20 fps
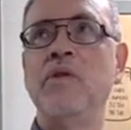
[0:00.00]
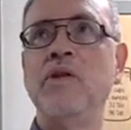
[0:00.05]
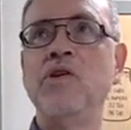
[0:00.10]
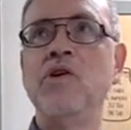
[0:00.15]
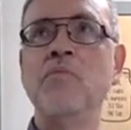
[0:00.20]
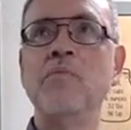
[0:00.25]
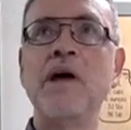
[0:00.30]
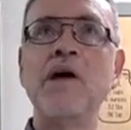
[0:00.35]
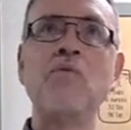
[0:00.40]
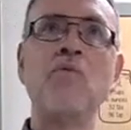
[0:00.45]

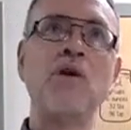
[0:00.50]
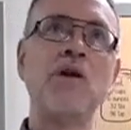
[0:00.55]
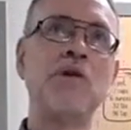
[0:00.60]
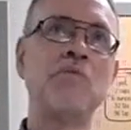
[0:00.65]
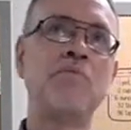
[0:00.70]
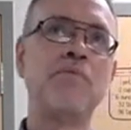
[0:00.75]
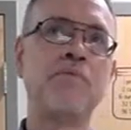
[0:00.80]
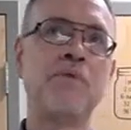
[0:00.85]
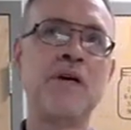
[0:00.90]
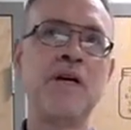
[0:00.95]
you may want
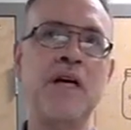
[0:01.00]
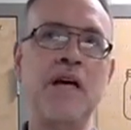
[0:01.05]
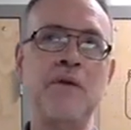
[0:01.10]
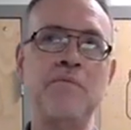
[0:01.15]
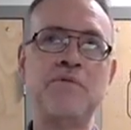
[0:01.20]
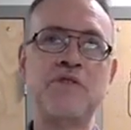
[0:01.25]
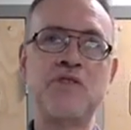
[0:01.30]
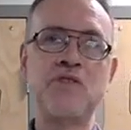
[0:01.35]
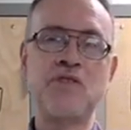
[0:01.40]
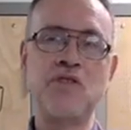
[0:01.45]
to
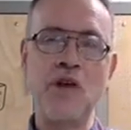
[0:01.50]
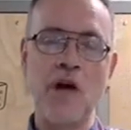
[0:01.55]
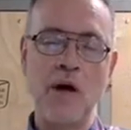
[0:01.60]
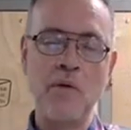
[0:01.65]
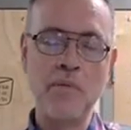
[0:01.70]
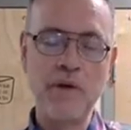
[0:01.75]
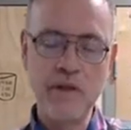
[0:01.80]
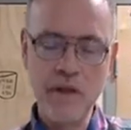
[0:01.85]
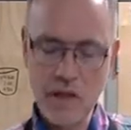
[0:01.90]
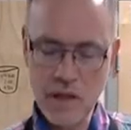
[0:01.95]
keep
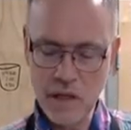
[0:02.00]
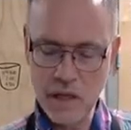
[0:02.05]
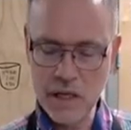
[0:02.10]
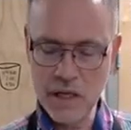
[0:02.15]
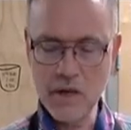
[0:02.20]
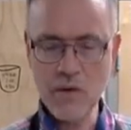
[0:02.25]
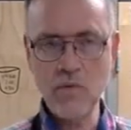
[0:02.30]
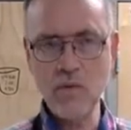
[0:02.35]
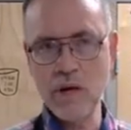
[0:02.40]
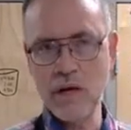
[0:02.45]
some of the
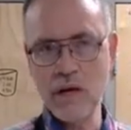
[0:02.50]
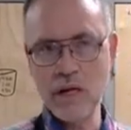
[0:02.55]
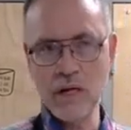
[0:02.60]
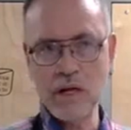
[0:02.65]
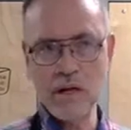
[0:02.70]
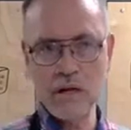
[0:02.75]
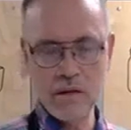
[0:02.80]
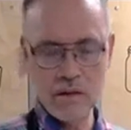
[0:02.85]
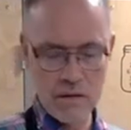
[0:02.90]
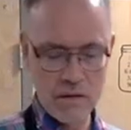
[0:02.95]

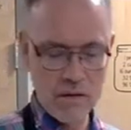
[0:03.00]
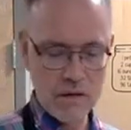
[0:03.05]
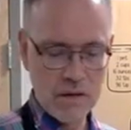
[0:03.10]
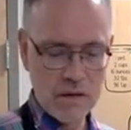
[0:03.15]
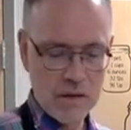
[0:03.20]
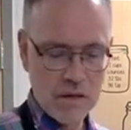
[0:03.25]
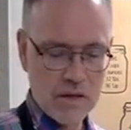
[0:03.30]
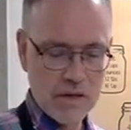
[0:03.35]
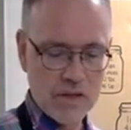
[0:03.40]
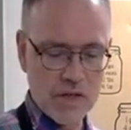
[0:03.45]
liquid
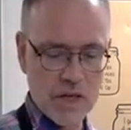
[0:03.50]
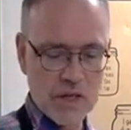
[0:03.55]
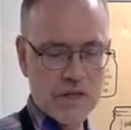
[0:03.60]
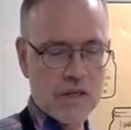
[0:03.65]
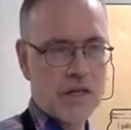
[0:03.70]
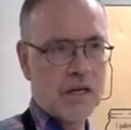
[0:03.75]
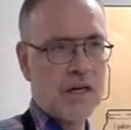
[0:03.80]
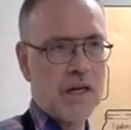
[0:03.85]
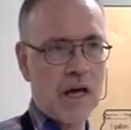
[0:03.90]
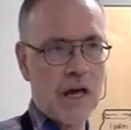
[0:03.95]
just
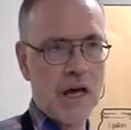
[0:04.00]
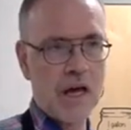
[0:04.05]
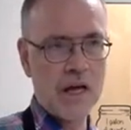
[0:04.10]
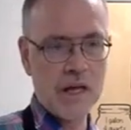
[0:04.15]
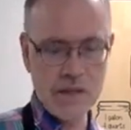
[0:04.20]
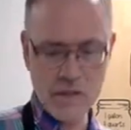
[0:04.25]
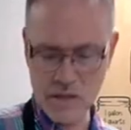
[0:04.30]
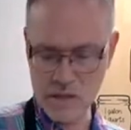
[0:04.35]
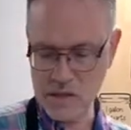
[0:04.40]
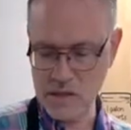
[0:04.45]
in
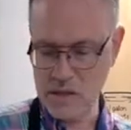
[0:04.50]
case.